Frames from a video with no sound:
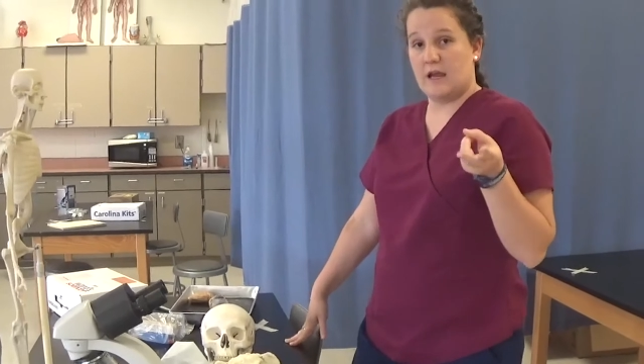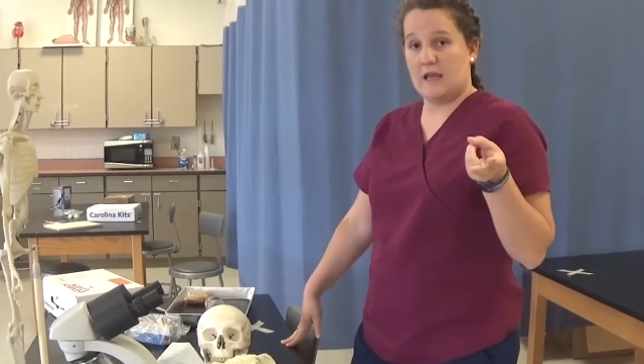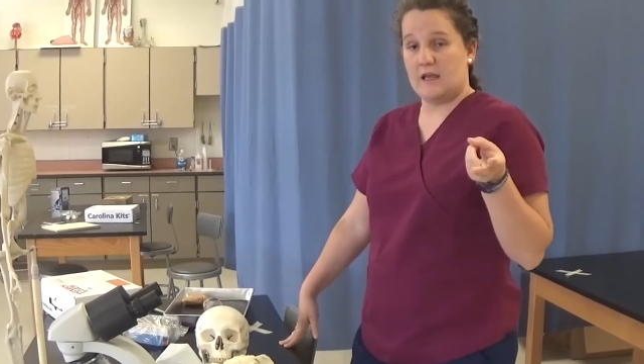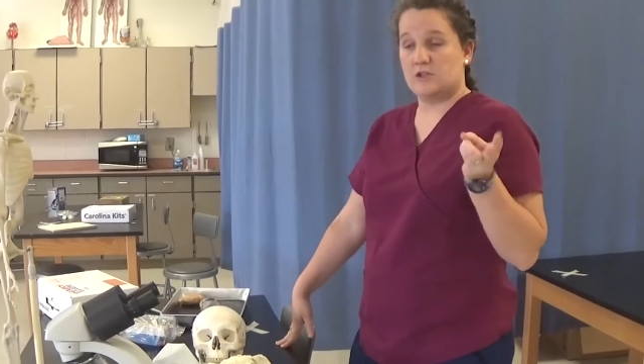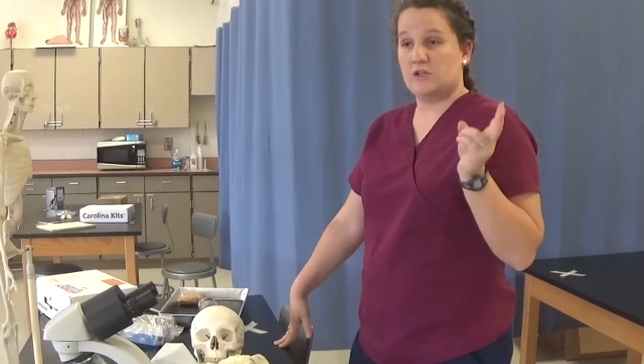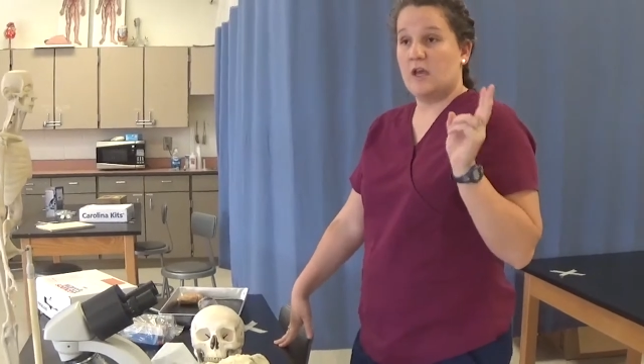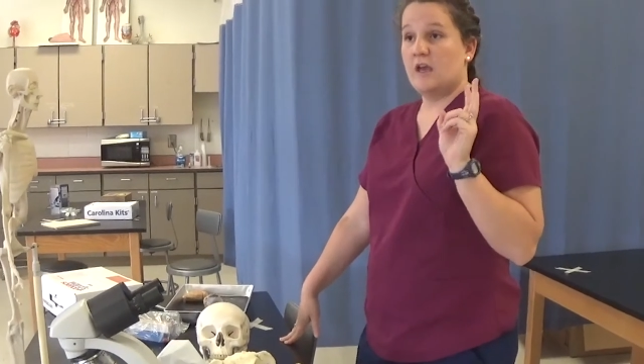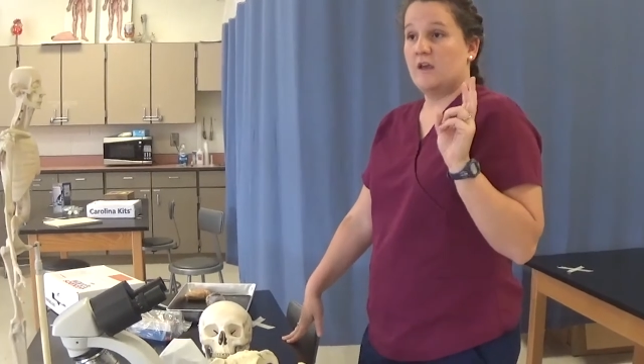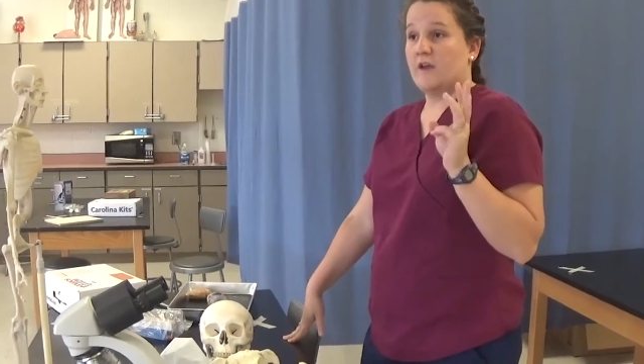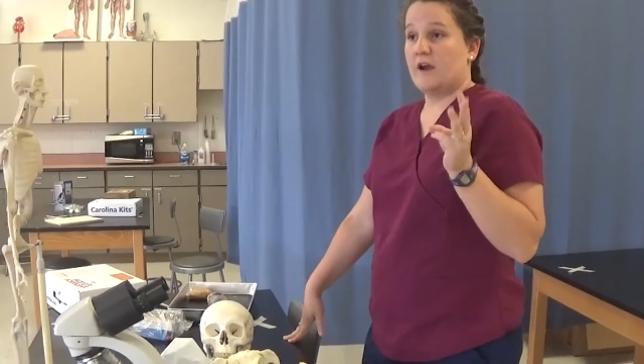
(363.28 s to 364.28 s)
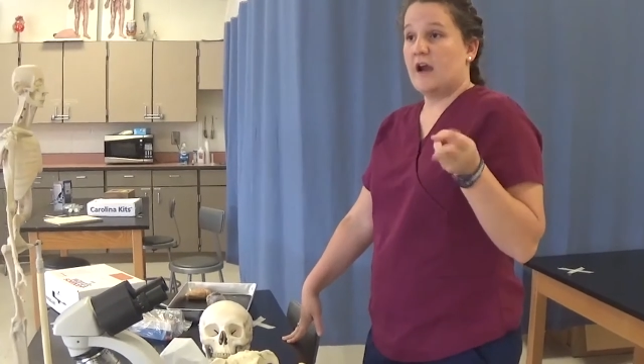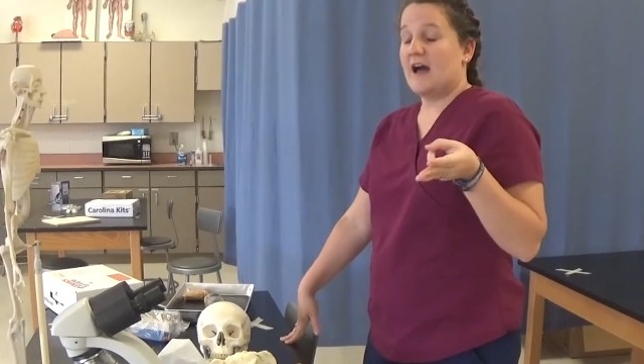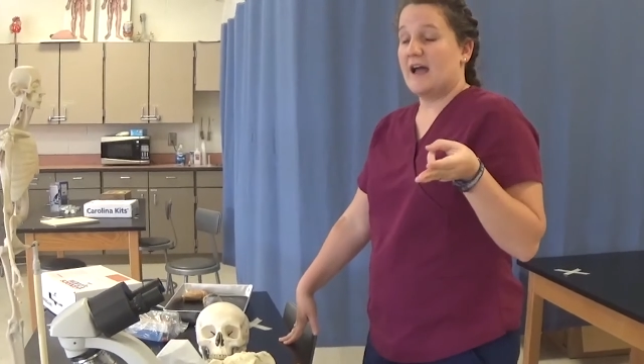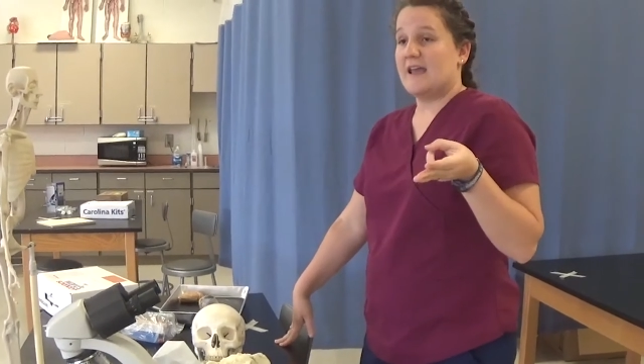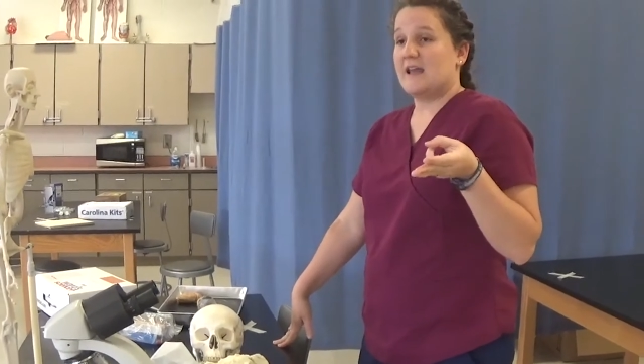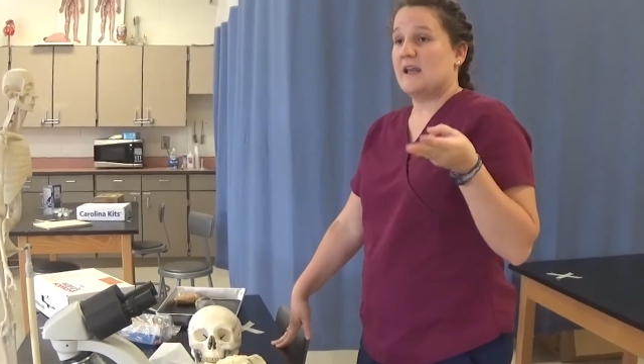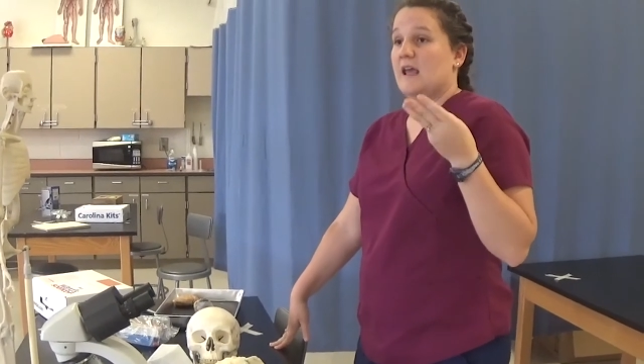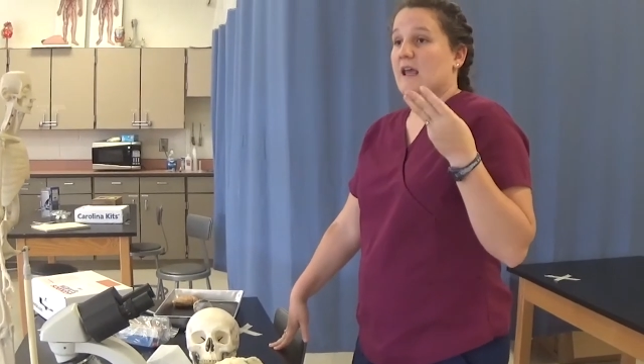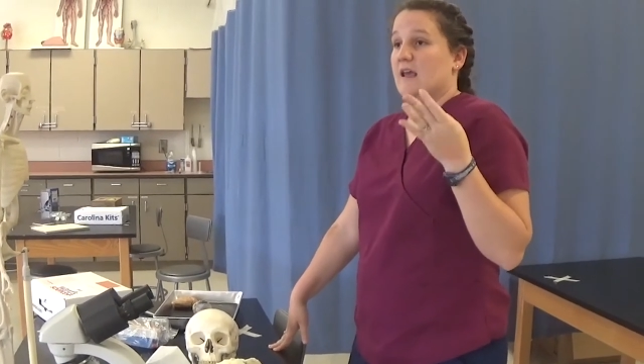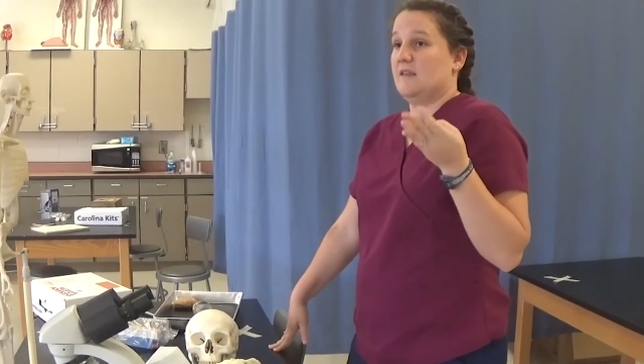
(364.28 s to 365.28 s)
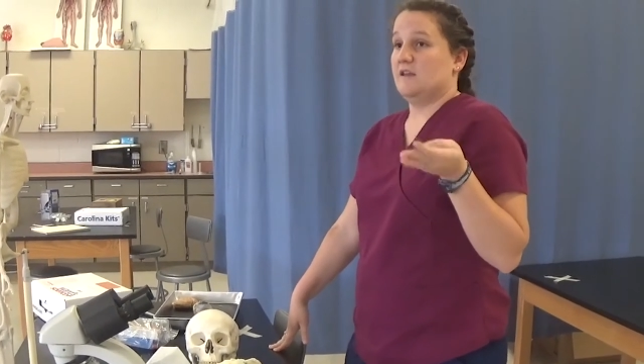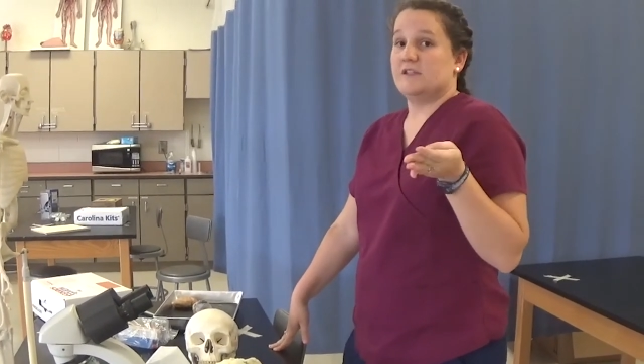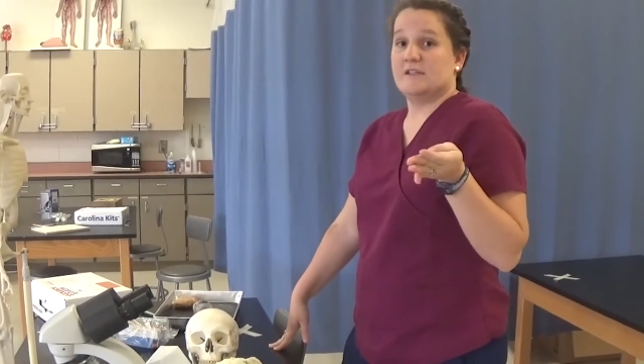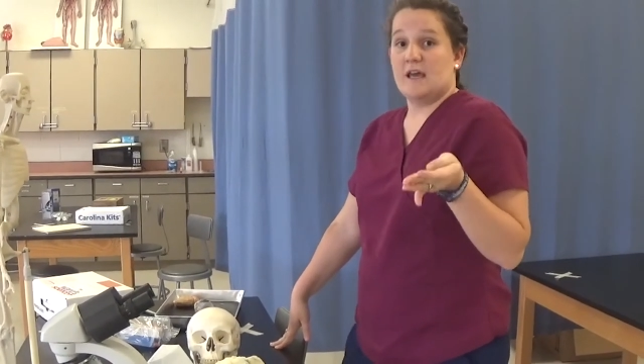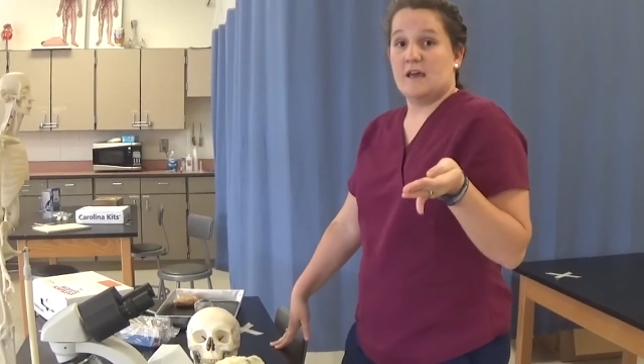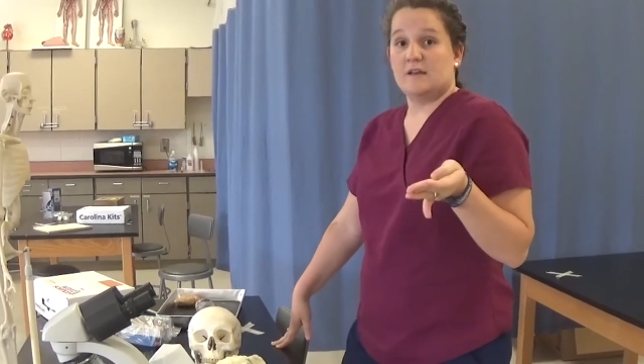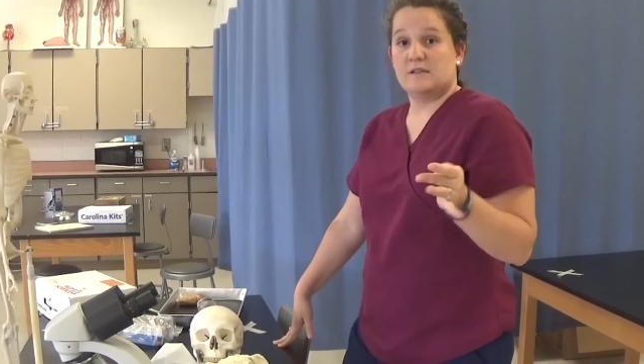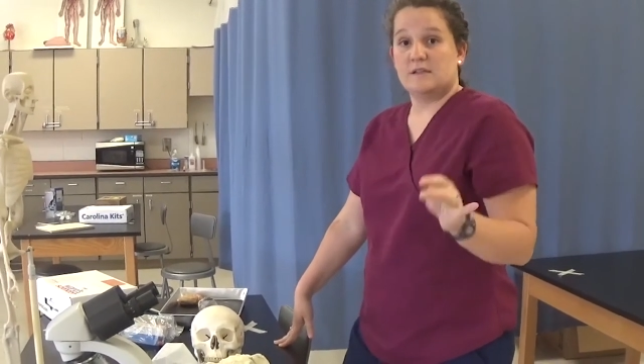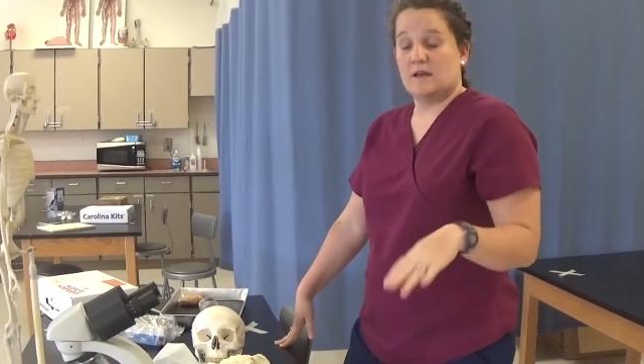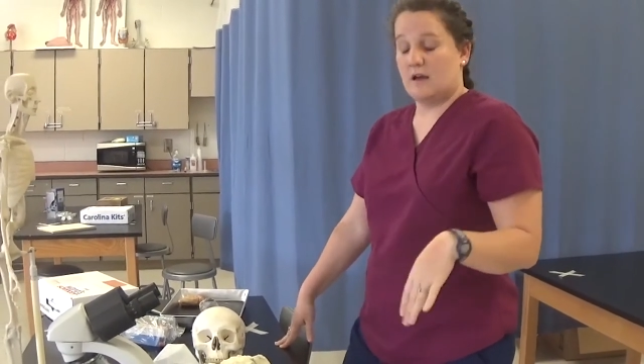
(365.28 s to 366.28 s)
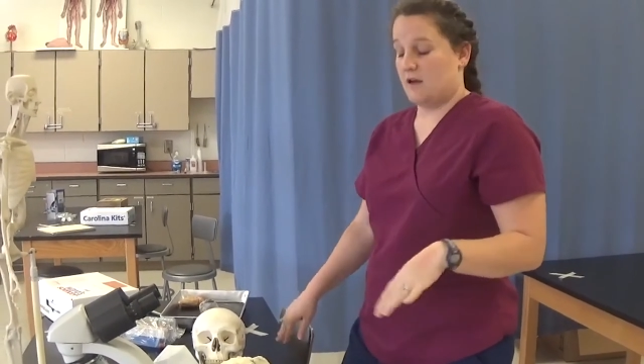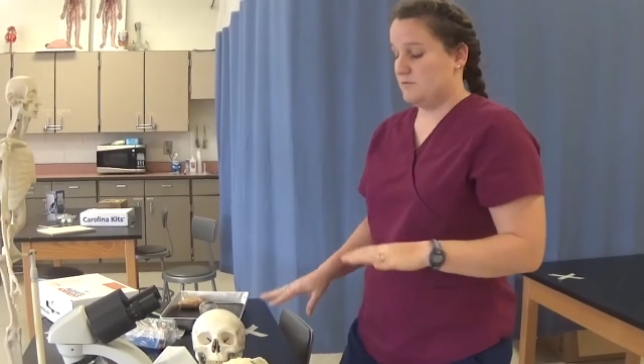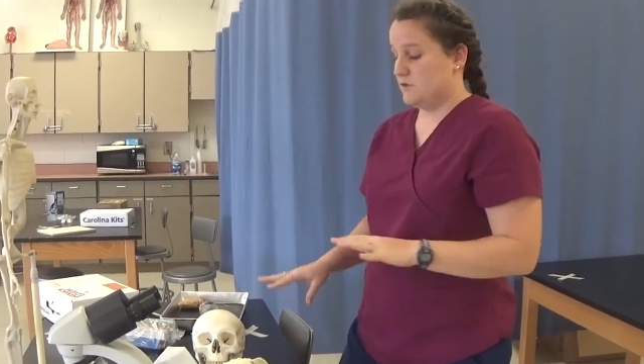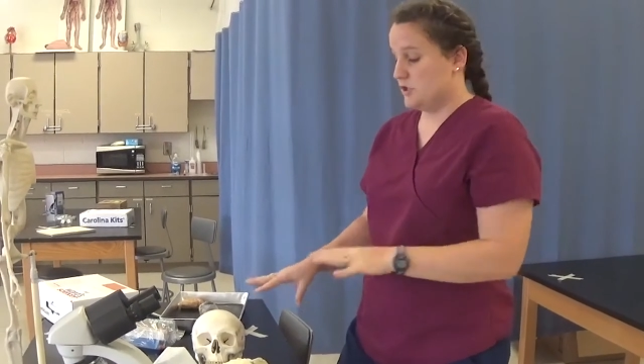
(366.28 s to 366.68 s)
age, their height, and their sex um,